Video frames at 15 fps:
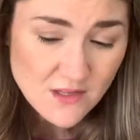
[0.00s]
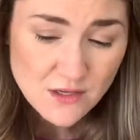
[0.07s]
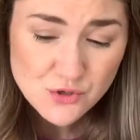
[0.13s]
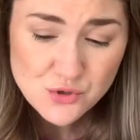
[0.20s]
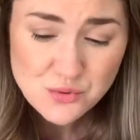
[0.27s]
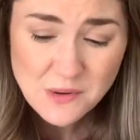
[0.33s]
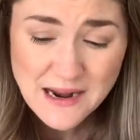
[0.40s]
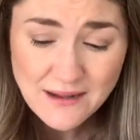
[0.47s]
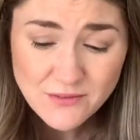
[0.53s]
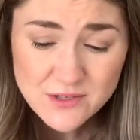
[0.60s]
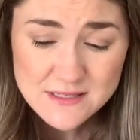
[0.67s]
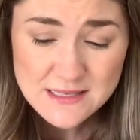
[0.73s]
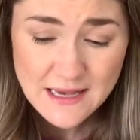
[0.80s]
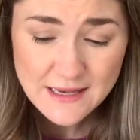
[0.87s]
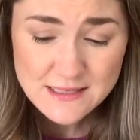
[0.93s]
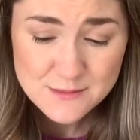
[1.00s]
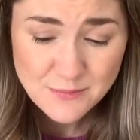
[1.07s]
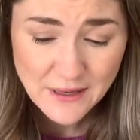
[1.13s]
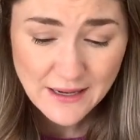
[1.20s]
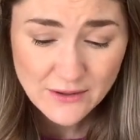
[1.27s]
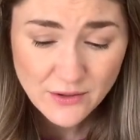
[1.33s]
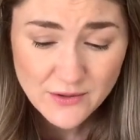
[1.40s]
travel size
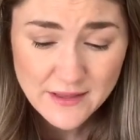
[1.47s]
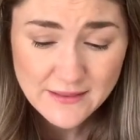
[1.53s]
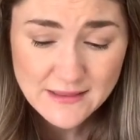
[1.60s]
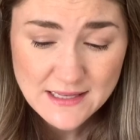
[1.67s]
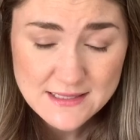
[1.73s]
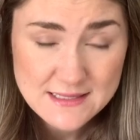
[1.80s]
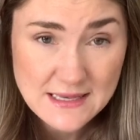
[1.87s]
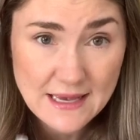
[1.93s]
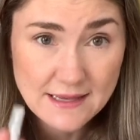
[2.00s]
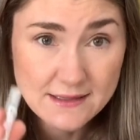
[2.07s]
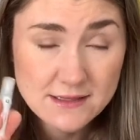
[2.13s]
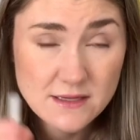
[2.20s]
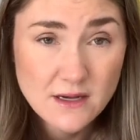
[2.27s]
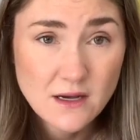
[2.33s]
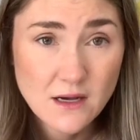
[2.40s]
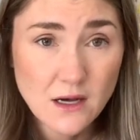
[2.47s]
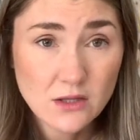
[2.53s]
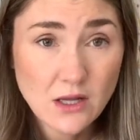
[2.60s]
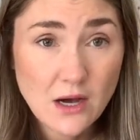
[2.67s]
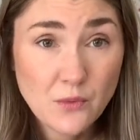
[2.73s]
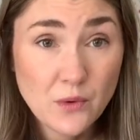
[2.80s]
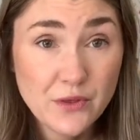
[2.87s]
bottle that they send
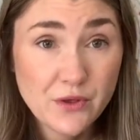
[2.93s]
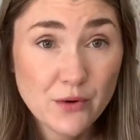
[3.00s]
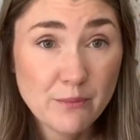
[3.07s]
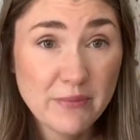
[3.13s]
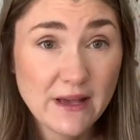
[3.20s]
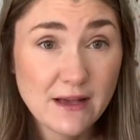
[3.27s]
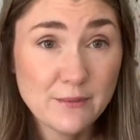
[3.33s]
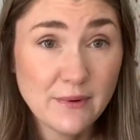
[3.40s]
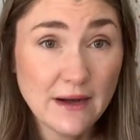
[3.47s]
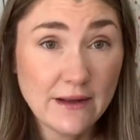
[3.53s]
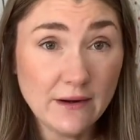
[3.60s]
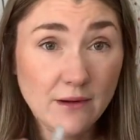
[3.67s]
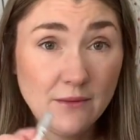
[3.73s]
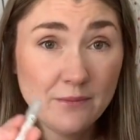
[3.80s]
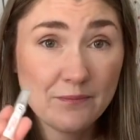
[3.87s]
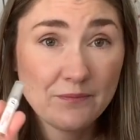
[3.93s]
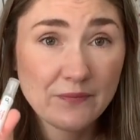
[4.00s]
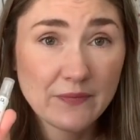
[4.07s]
along with your big bottle.